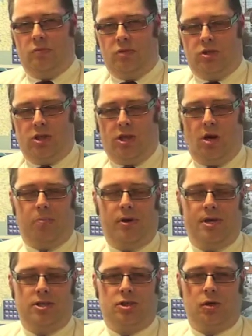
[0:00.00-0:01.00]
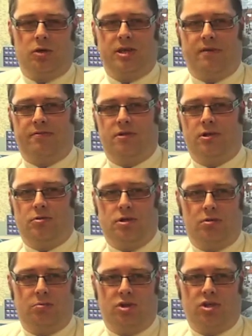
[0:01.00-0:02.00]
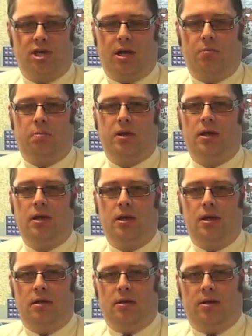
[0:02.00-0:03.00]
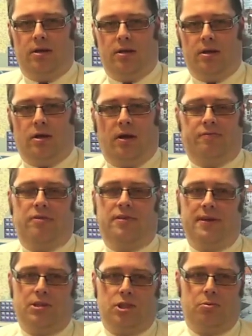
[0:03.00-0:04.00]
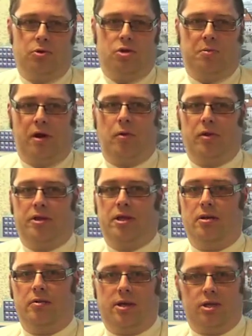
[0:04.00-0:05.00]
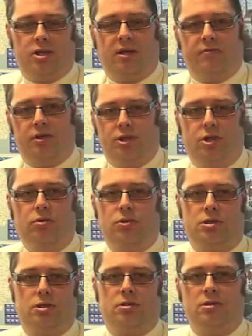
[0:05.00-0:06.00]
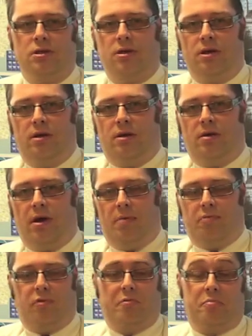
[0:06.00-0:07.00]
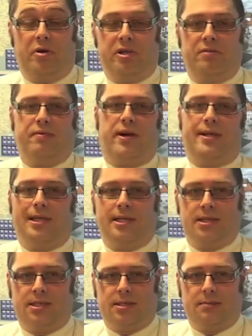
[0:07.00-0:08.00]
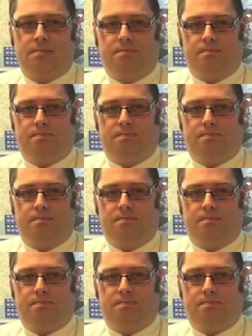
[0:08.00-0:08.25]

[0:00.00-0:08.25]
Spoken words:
so the operators don't have to do too much typing. They don't have to think too much about what they're doing. They just have to choose from a predefined list.